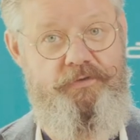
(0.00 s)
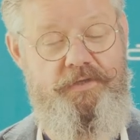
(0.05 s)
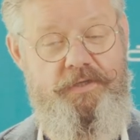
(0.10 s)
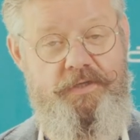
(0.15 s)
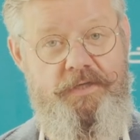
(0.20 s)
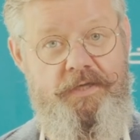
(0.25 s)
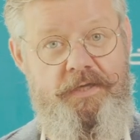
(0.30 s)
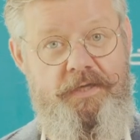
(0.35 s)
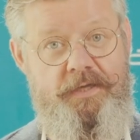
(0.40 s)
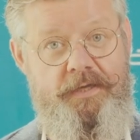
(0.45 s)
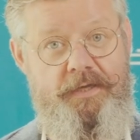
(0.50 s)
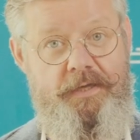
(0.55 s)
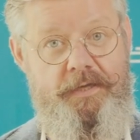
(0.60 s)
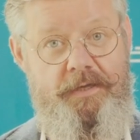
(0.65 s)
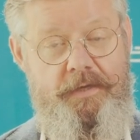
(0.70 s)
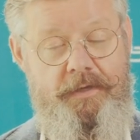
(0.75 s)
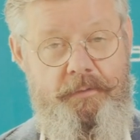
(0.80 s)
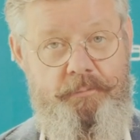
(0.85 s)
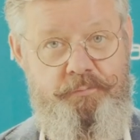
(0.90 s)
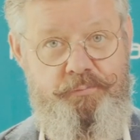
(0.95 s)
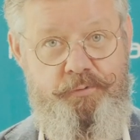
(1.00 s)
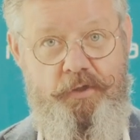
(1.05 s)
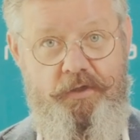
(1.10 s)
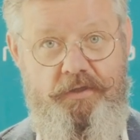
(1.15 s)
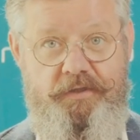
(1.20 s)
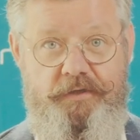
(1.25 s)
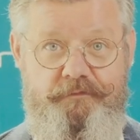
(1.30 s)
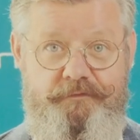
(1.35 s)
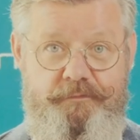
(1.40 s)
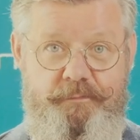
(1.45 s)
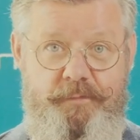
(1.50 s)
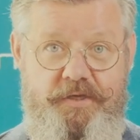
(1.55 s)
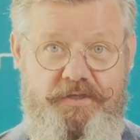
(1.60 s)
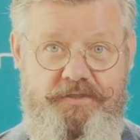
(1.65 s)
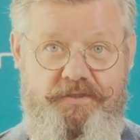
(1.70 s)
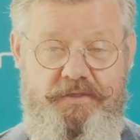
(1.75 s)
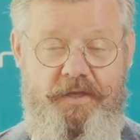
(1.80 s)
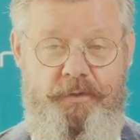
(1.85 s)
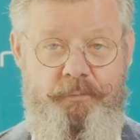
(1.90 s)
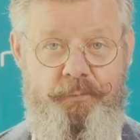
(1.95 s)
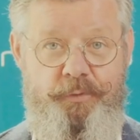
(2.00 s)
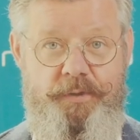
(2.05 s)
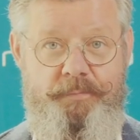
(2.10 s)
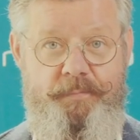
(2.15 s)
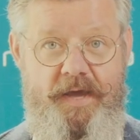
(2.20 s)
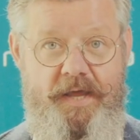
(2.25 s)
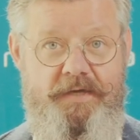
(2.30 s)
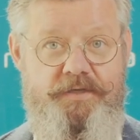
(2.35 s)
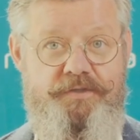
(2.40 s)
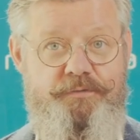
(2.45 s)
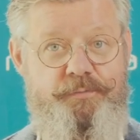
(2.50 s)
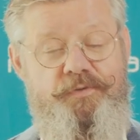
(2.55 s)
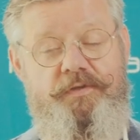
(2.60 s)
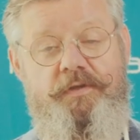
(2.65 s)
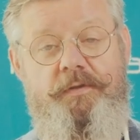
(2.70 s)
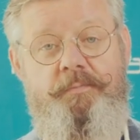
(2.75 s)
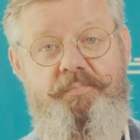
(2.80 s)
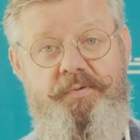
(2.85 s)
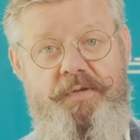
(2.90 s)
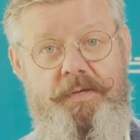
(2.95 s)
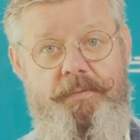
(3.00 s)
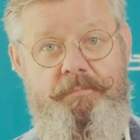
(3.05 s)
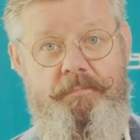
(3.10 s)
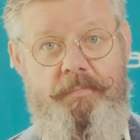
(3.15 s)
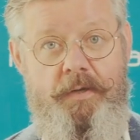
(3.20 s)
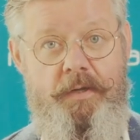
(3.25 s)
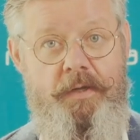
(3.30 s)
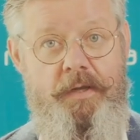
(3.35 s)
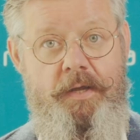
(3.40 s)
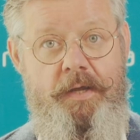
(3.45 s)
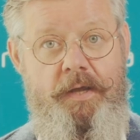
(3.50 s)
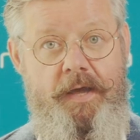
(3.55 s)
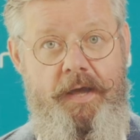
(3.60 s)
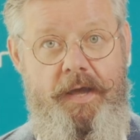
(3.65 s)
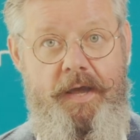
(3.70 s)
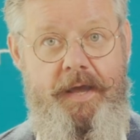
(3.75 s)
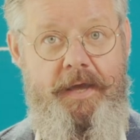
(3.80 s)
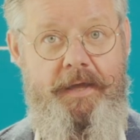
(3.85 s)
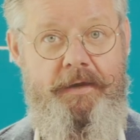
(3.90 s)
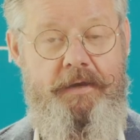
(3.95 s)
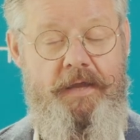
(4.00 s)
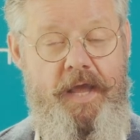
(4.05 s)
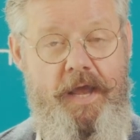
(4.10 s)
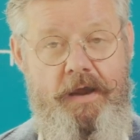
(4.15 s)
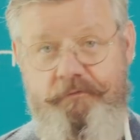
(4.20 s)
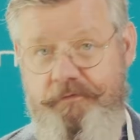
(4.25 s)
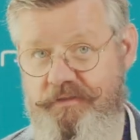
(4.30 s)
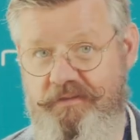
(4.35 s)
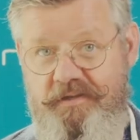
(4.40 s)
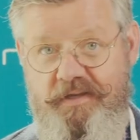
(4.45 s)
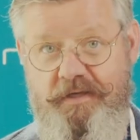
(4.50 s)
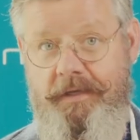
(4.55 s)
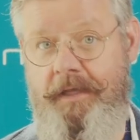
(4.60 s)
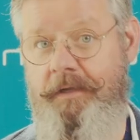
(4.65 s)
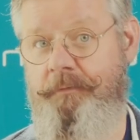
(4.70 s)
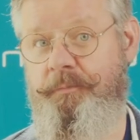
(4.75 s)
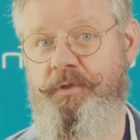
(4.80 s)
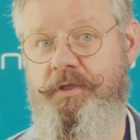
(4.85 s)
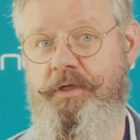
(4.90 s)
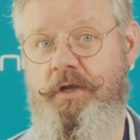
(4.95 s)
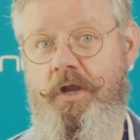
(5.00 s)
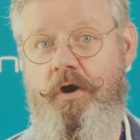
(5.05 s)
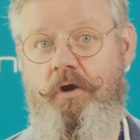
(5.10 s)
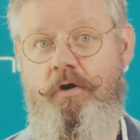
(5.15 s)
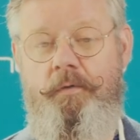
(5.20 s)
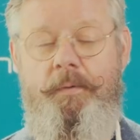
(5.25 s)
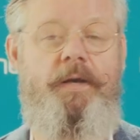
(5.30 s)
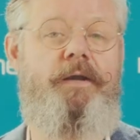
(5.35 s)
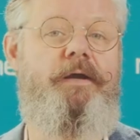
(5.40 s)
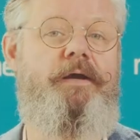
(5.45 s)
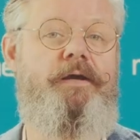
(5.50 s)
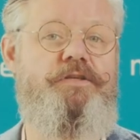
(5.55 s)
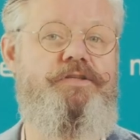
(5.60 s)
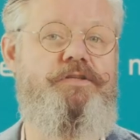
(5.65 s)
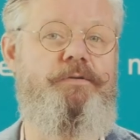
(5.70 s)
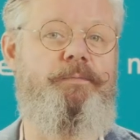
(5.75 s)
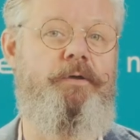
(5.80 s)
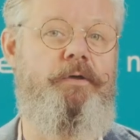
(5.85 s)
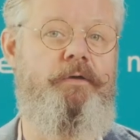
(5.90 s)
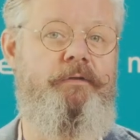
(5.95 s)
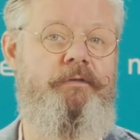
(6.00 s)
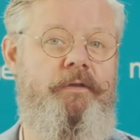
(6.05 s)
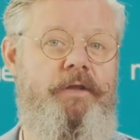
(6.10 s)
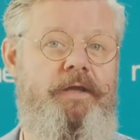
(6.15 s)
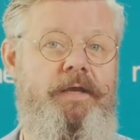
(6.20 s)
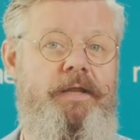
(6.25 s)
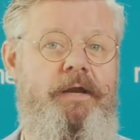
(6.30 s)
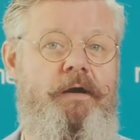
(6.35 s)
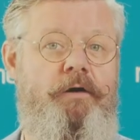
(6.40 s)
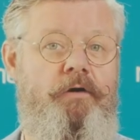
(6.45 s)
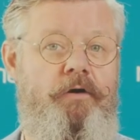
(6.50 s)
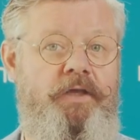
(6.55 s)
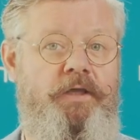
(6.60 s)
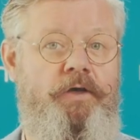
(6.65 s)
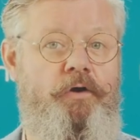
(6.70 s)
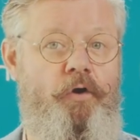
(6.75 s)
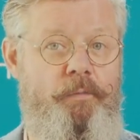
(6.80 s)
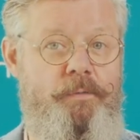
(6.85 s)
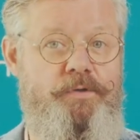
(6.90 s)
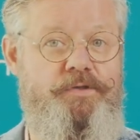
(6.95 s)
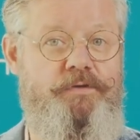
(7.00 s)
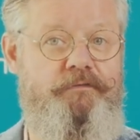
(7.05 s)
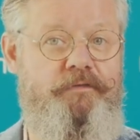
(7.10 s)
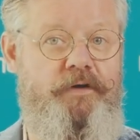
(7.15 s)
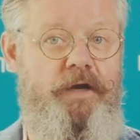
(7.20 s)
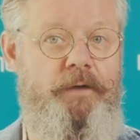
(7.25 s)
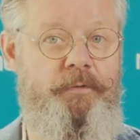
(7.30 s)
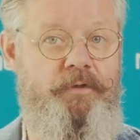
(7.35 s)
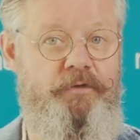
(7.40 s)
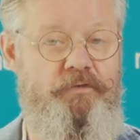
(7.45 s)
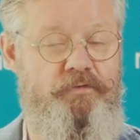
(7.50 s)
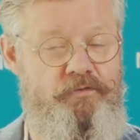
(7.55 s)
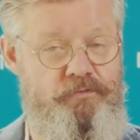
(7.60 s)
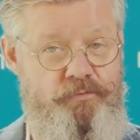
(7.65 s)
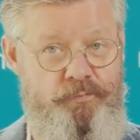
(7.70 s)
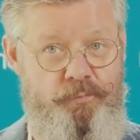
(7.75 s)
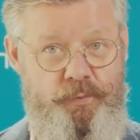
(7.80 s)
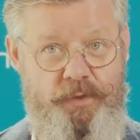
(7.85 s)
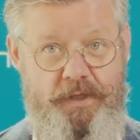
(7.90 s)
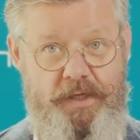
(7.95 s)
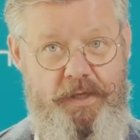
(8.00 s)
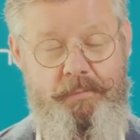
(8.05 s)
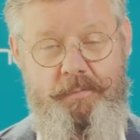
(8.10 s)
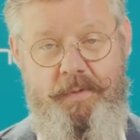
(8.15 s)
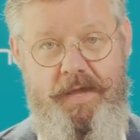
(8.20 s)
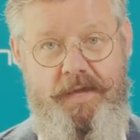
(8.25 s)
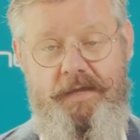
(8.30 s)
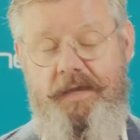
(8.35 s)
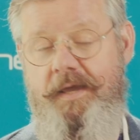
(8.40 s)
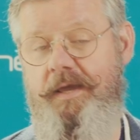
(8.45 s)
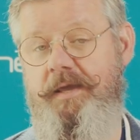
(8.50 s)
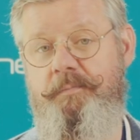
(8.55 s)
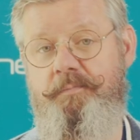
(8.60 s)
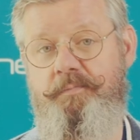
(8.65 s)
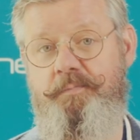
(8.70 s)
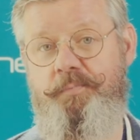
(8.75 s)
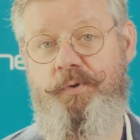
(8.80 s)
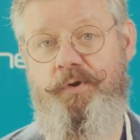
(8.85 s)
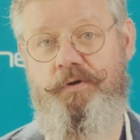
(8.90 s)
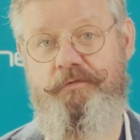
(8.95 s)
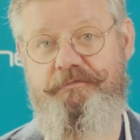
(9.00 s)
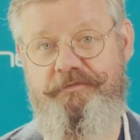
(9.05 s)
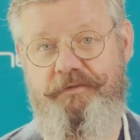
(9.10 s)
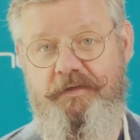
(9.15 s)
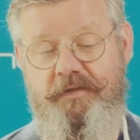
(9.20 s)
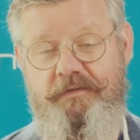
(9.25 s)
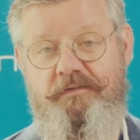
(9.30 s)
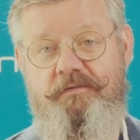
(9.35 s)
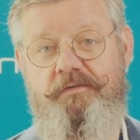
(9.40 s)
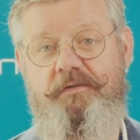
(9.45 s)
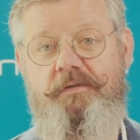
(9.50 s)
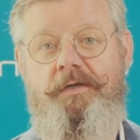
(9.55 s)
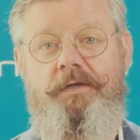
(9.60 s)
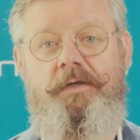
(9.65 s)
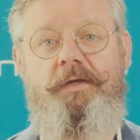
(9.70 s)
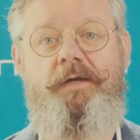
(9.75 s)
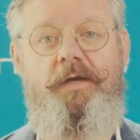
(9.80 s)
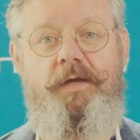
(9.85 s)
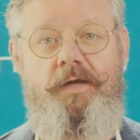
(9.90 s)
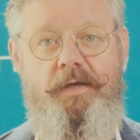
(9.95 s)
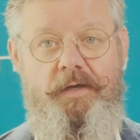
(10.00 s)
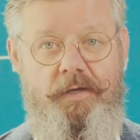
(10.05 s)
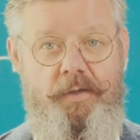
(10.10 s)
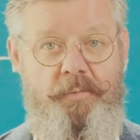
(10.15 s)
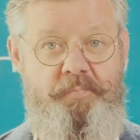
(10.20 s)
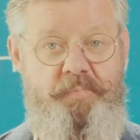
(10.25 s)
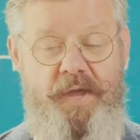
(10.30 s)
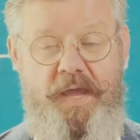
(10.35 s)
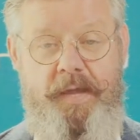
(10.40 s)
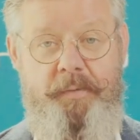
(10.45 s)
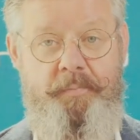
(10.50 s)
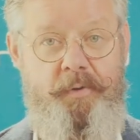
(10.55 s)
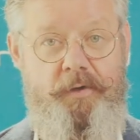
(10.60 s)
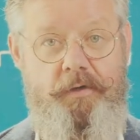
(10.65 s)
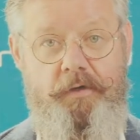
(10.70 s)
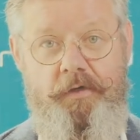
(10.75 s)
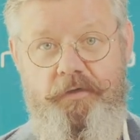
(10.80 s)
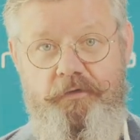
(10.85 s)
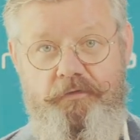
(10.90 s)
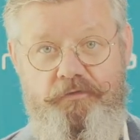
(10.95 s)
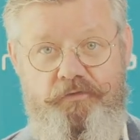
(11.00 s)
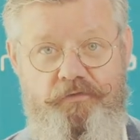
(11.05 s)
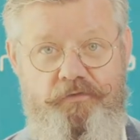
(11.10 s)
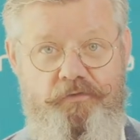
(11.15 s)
the product information that we manage within PIM, and everything that we know about a customer in our e-commerce environments, we can make a perfect uh, paperless,